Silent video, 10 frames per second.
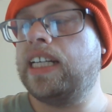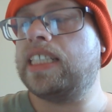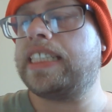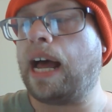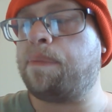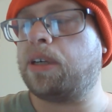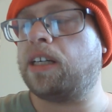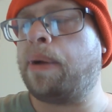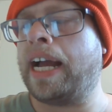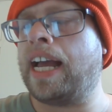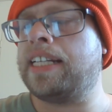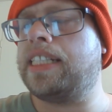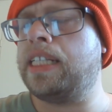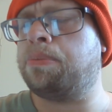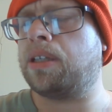stoppered by a
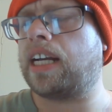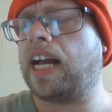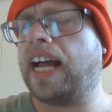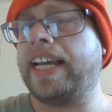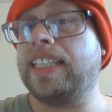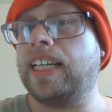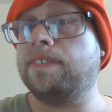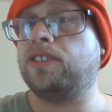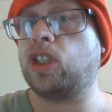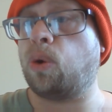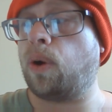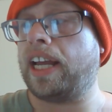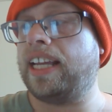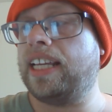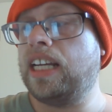deeper kind of
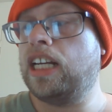joy.